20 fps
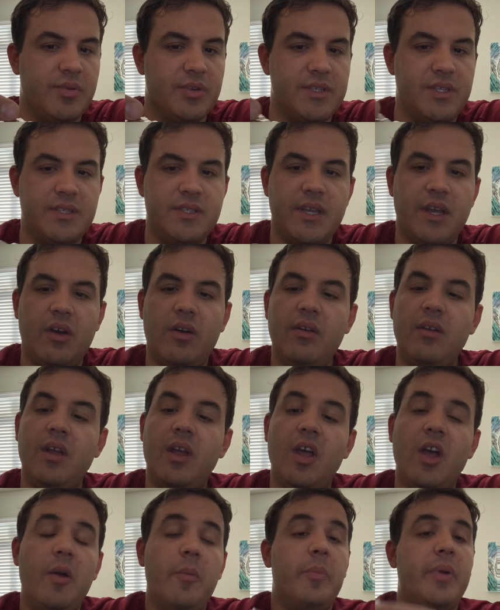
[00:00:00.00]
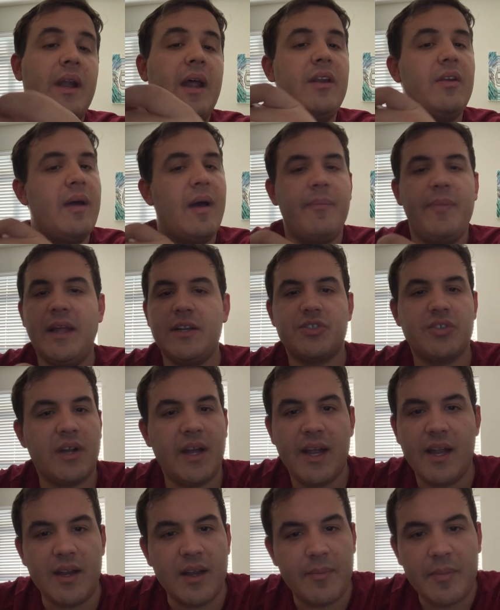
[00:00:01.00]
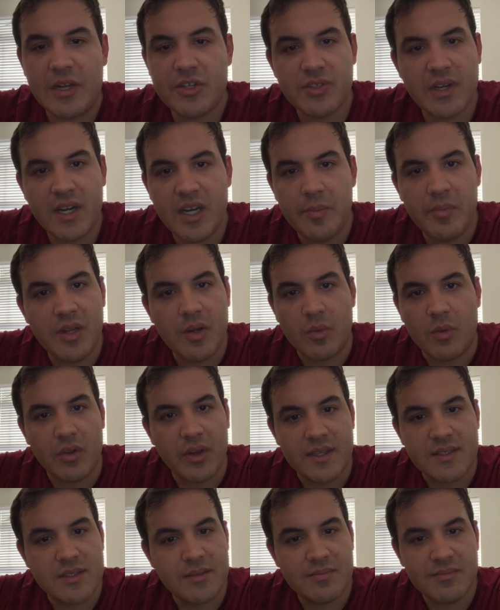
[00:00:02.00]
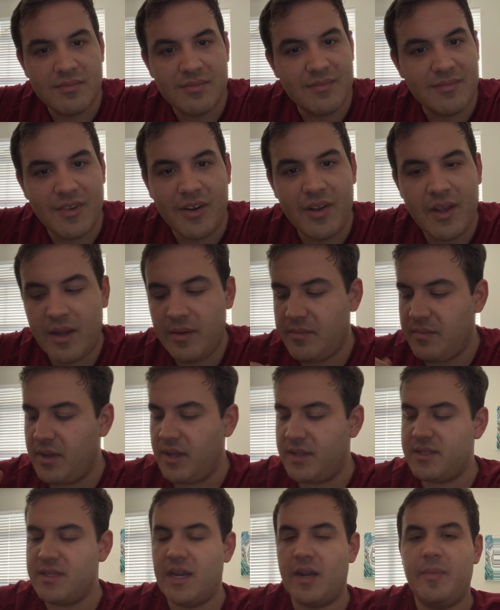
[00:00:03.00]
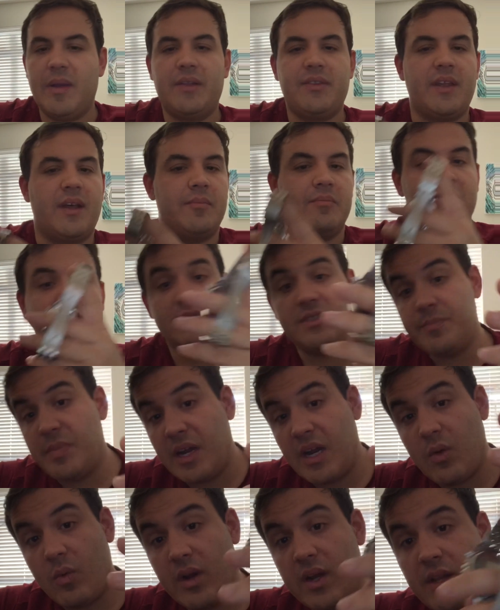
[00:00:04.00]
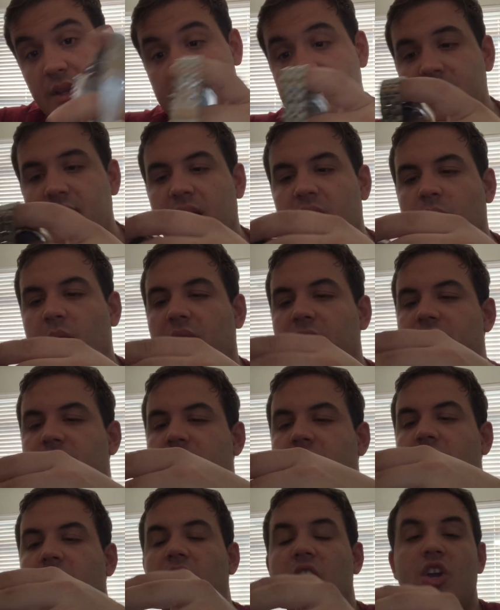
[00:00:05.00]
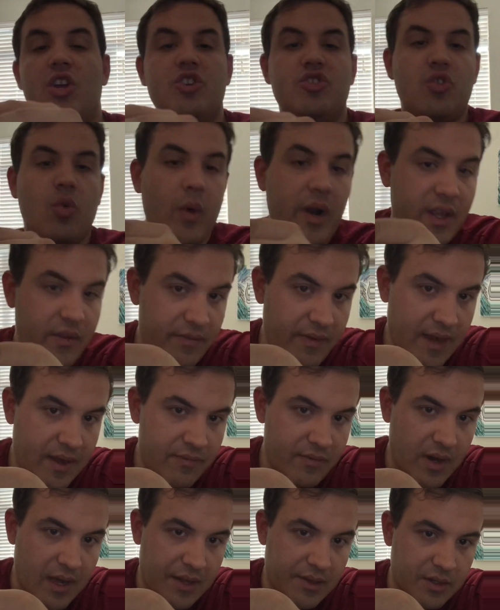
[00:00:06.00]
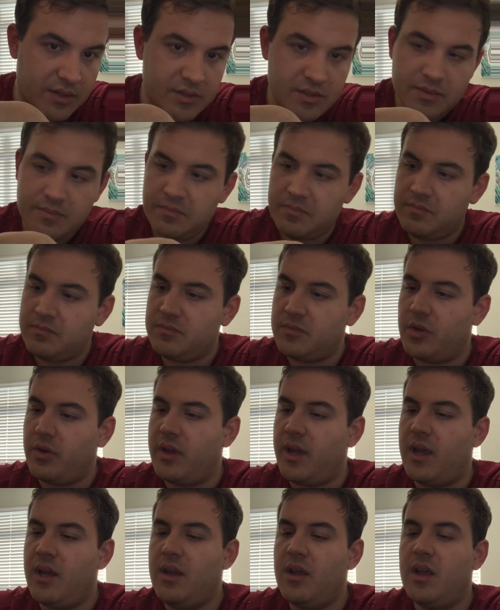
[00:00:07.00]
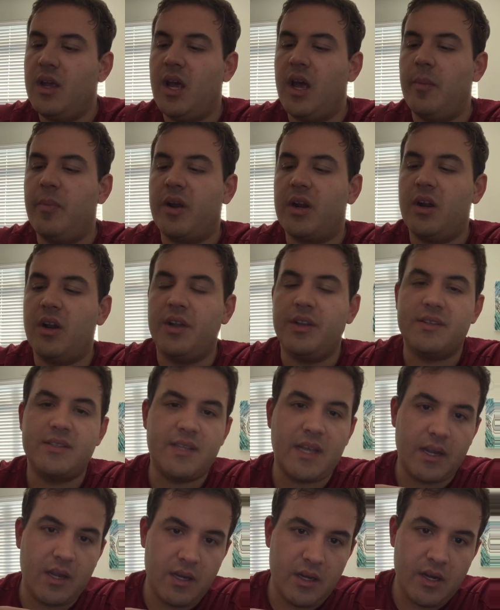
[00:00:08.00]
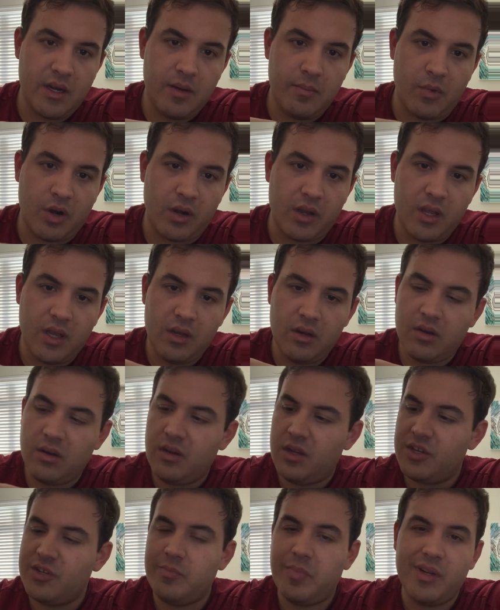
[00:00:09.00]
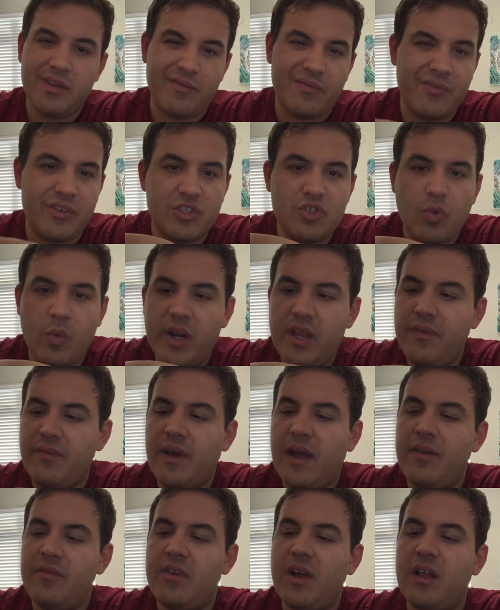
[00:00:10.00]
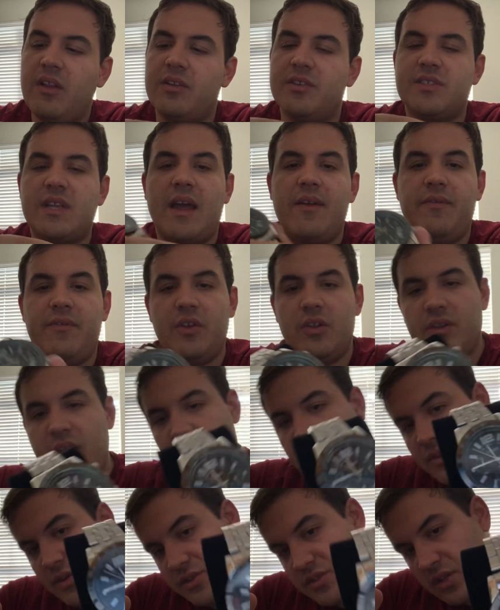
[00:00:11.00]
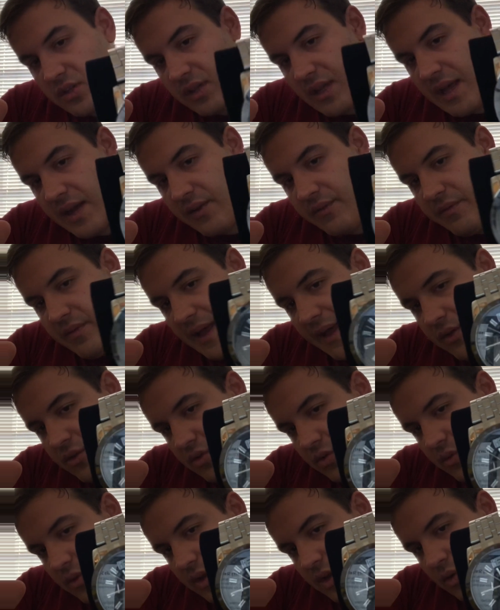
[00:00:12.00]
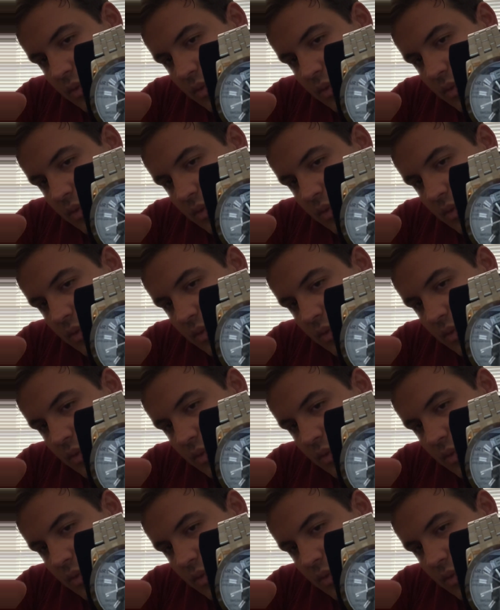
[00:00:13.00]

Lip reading: detail, but I'm not trying to be a Rolex, okay? It's not about that. But I wanted this kind of watch. $25, okay? I bought it on the secondary market, but for $25, I feel like there's a lot of value in a